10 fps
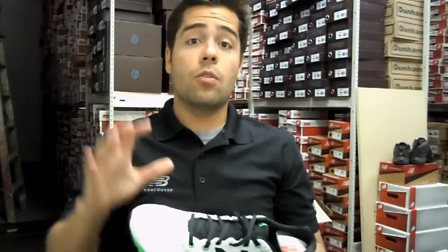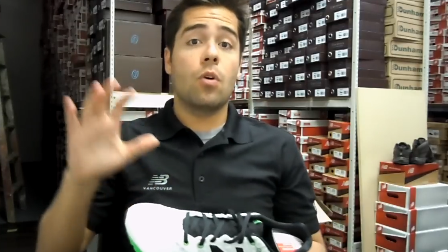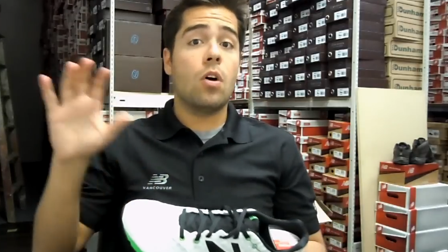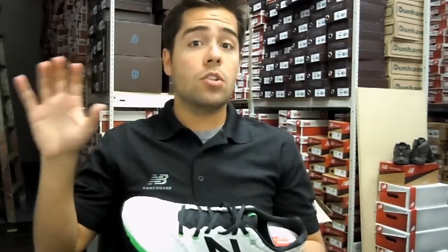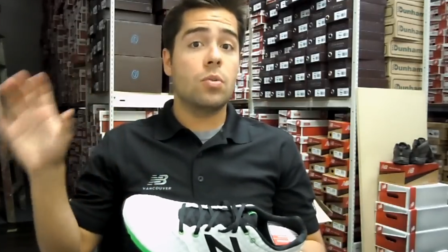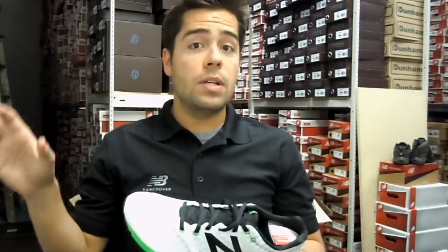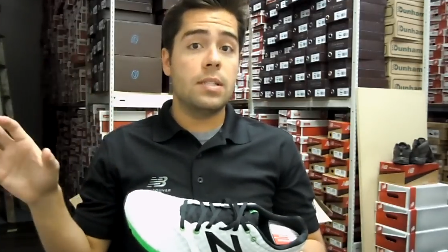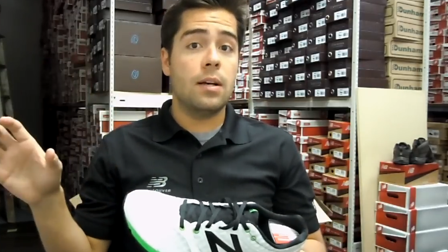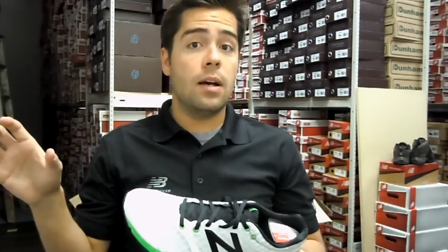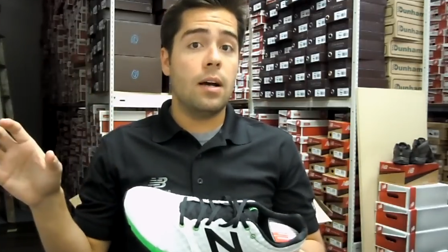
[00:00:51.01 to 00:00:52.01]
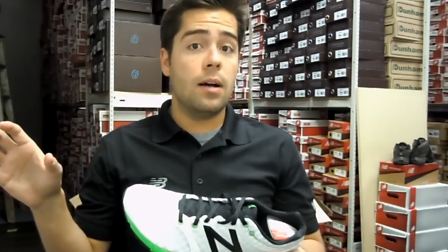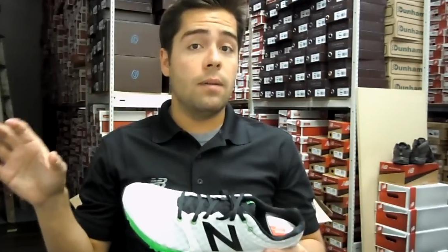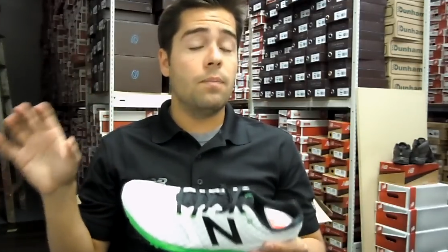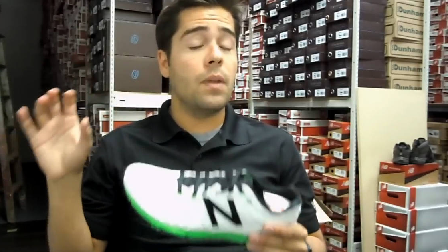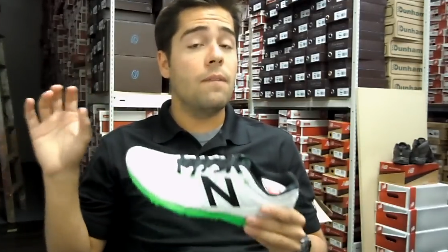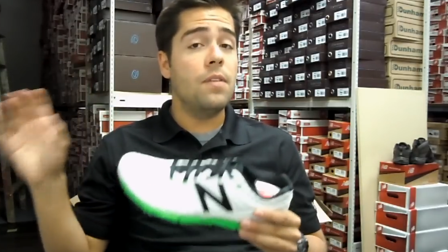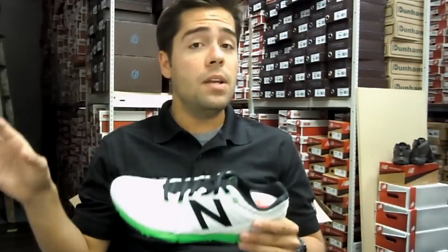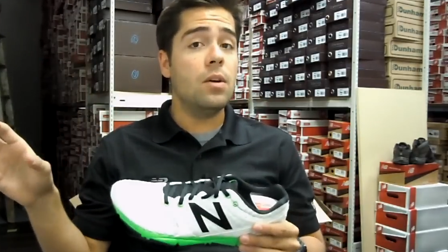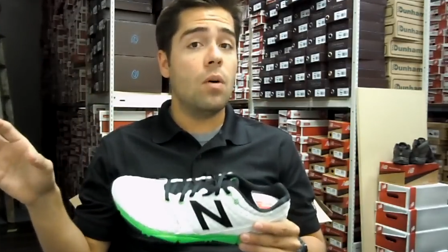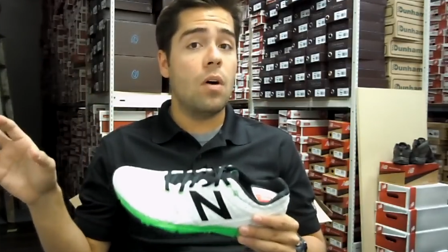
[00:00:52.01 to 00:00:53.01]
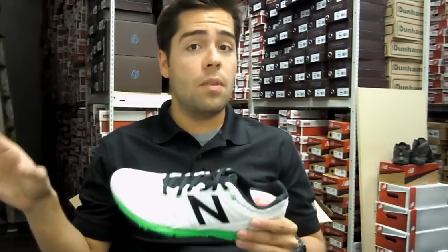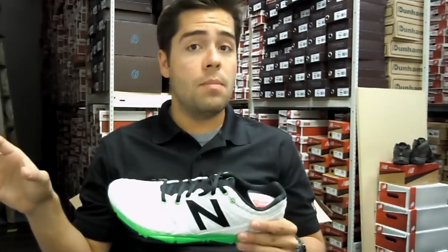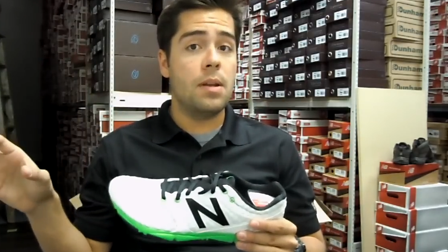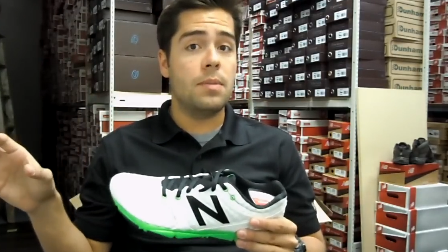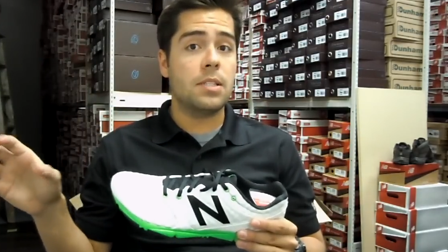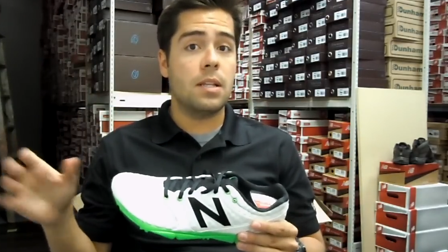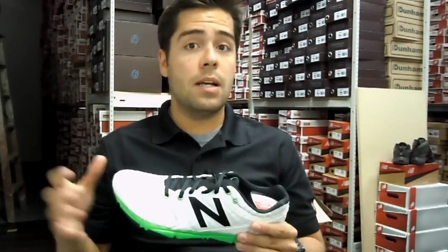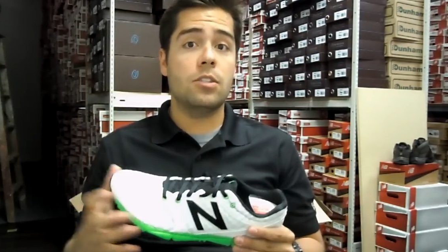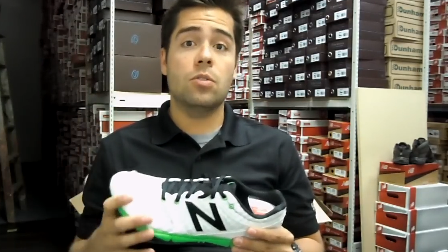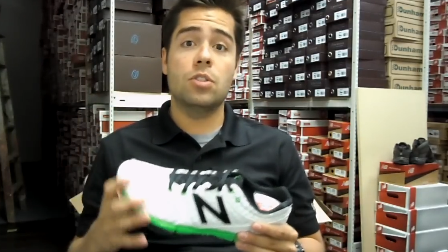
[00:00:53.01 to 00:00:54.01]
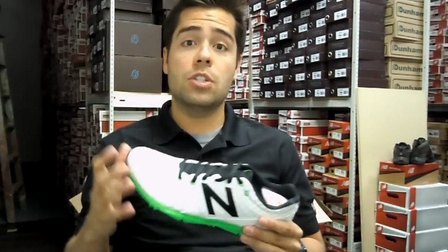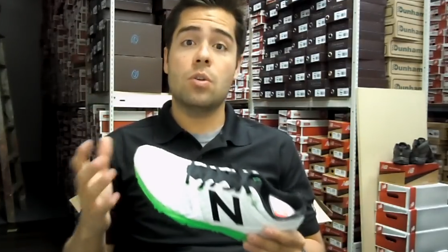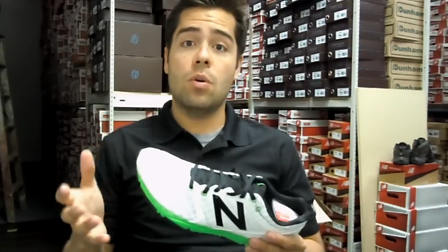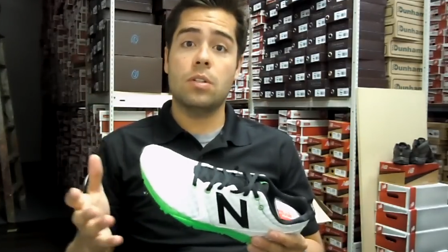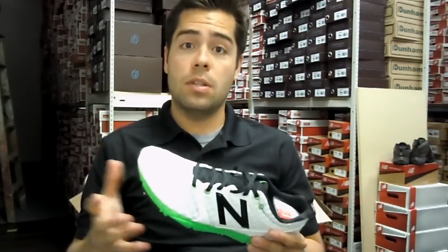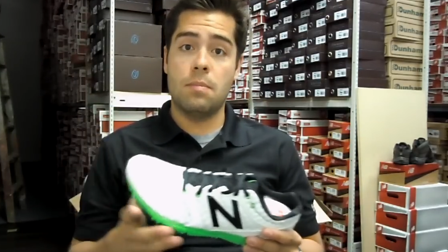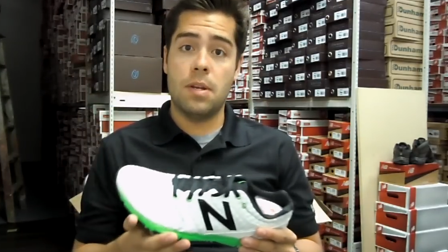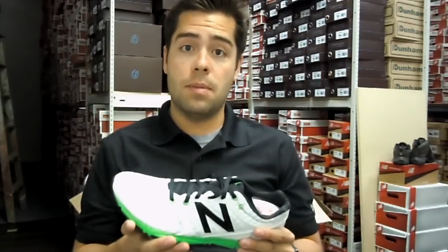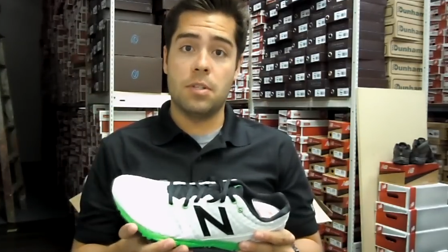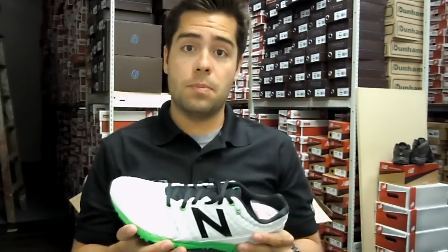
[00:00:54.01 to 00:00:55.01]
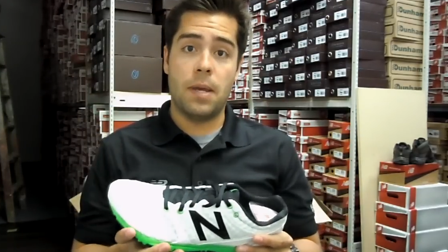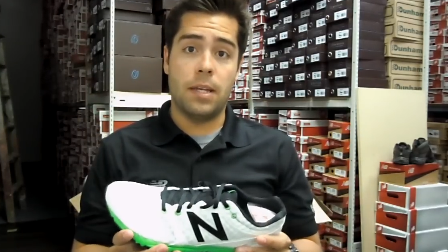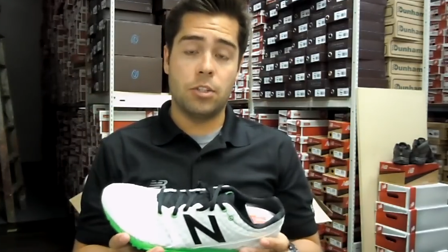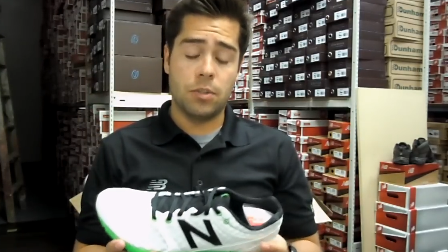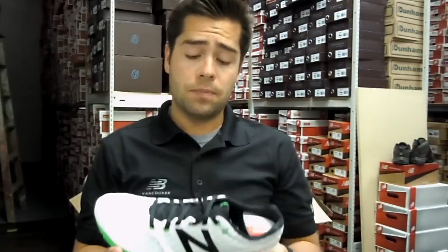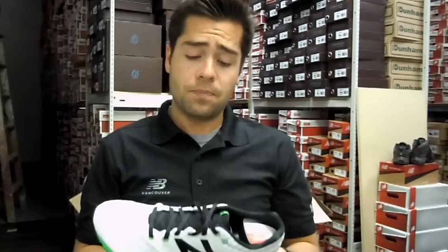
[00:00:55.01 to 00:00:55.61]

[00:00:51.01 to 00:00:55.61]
there also is a video on the Minimus line, so just go onto the Minimus page.